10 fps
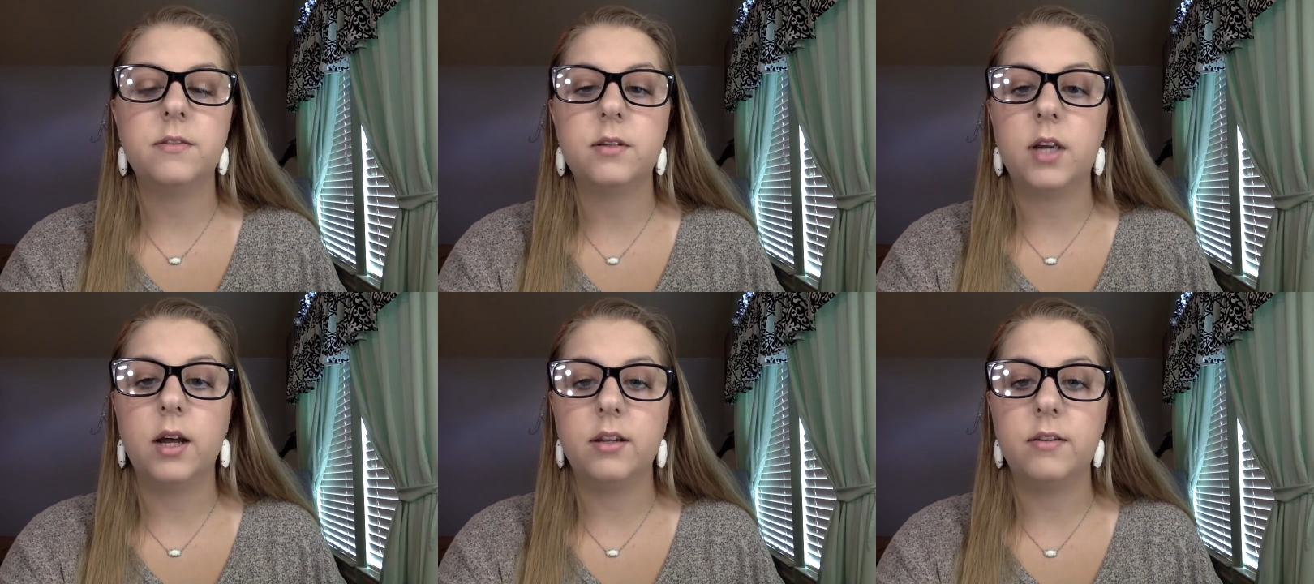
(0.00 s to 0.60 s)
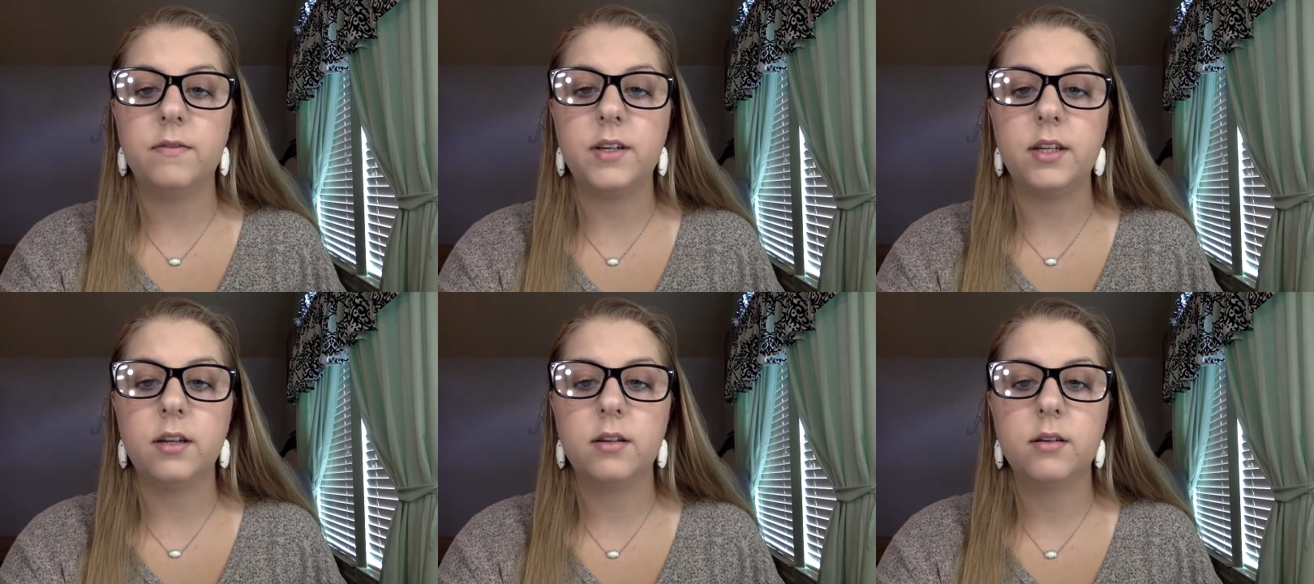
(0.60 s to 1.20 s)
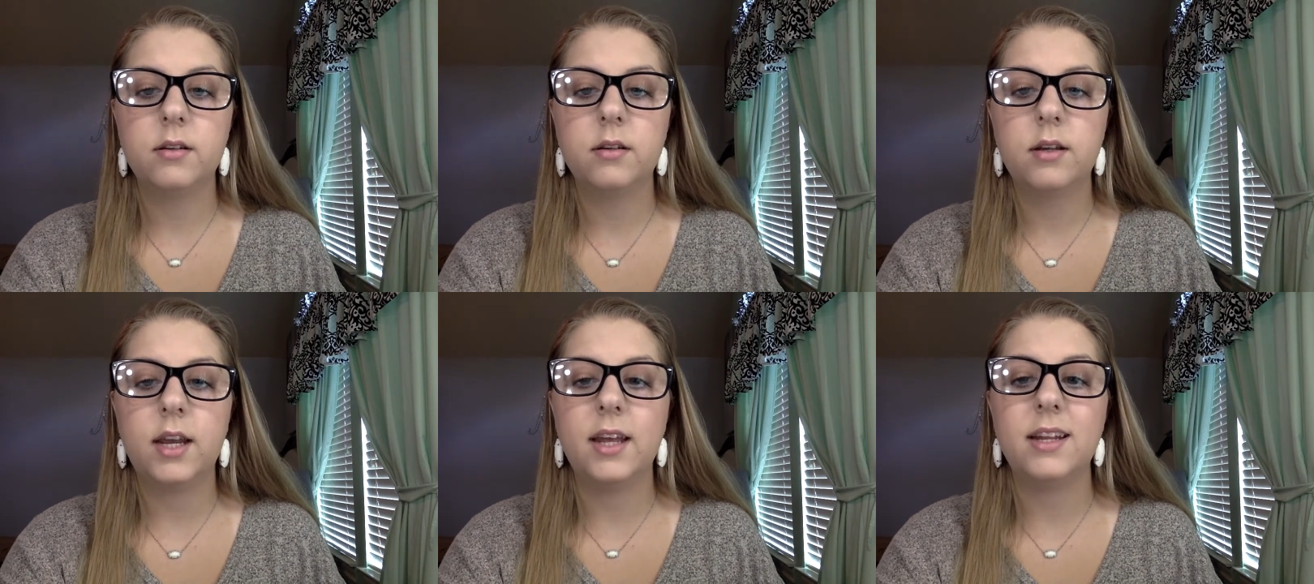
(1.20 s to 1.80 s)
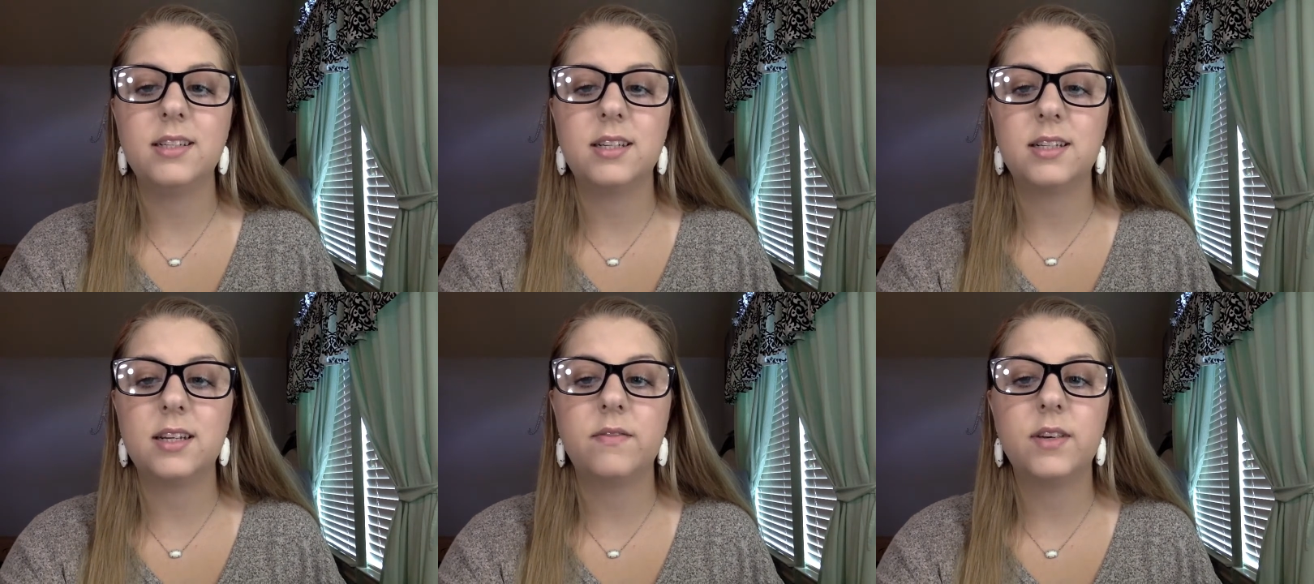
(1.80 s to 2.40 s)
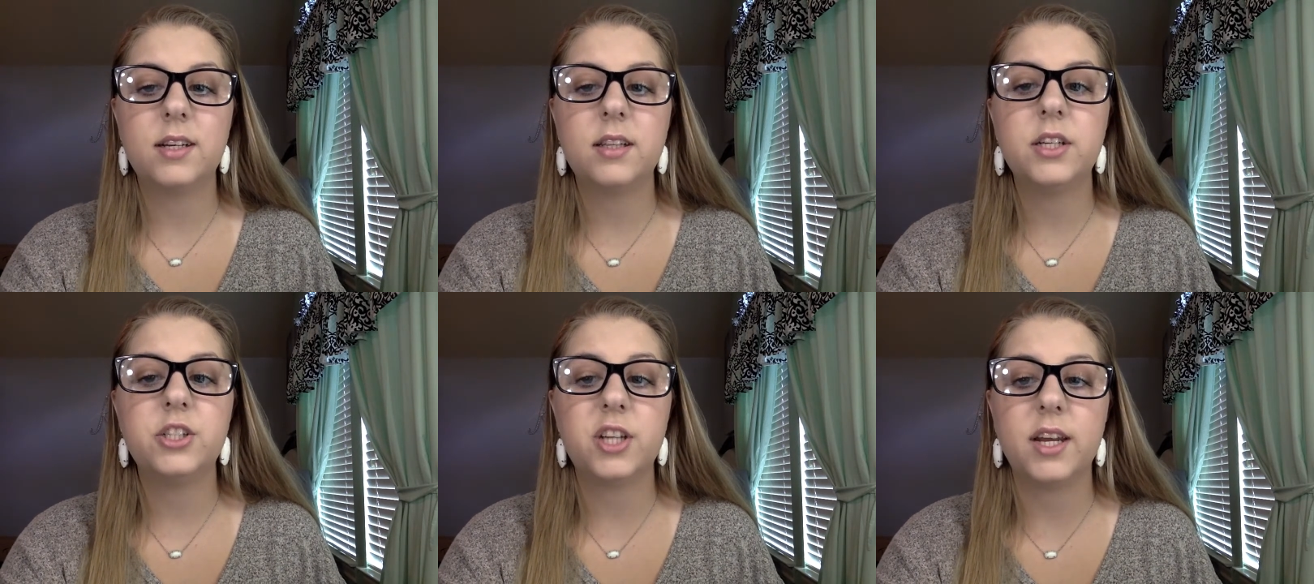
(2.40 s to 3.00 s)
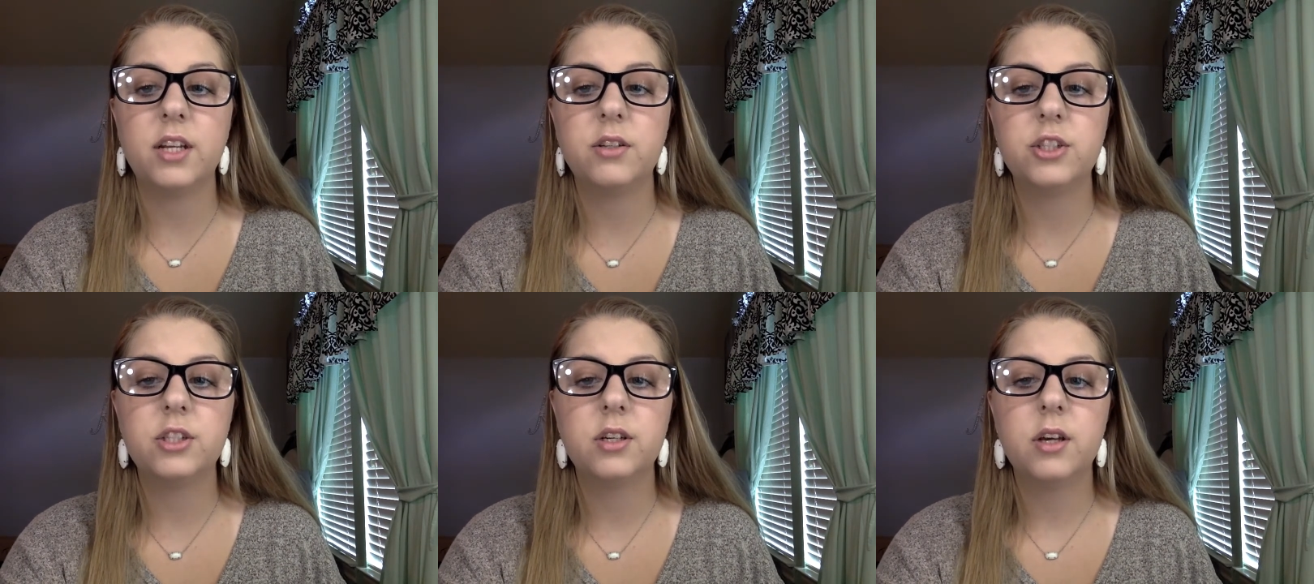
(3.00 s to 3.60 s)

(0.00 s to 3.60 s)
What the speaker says: got defeated, and it significantly changed